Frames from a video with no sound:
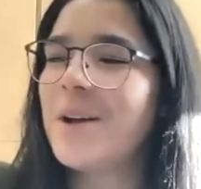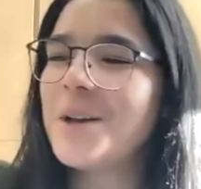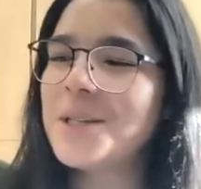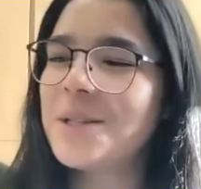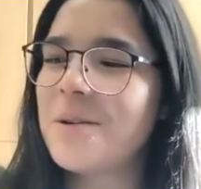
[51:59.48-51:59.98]
to
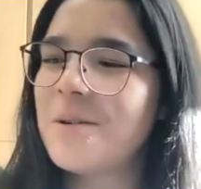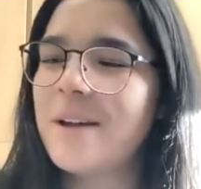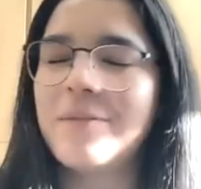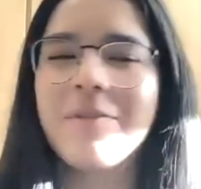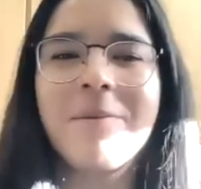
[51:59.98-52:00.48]

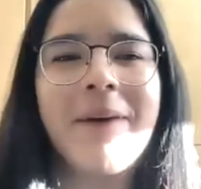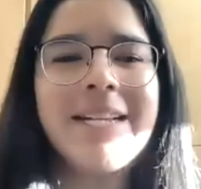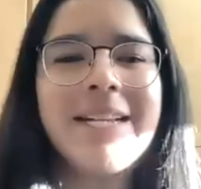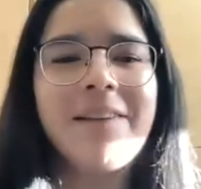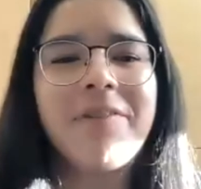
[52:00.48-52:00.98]
also
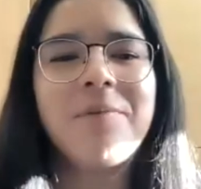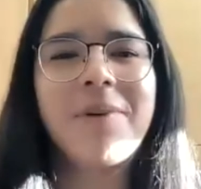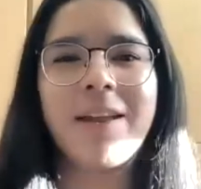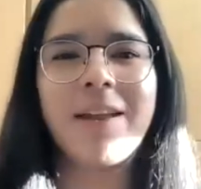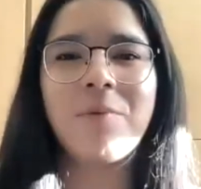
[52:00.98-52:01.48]
remind
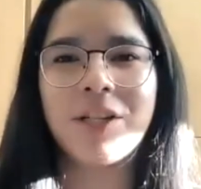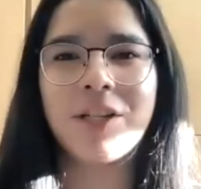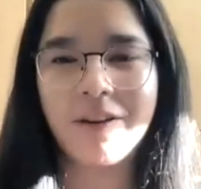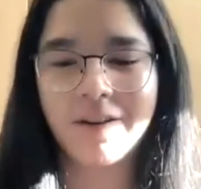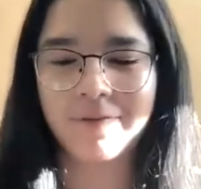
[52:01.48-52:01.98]
everyone
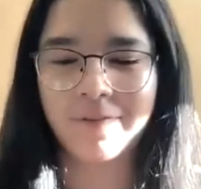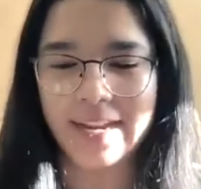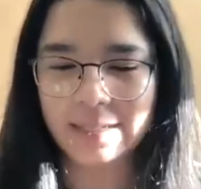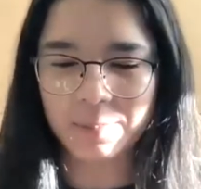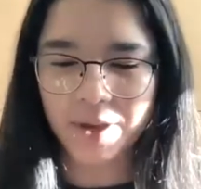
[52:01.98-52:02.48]
watching on
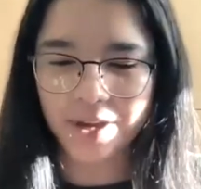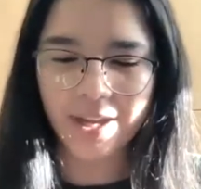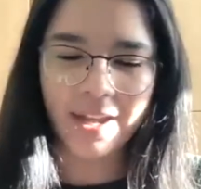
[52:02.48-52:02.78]
Facebook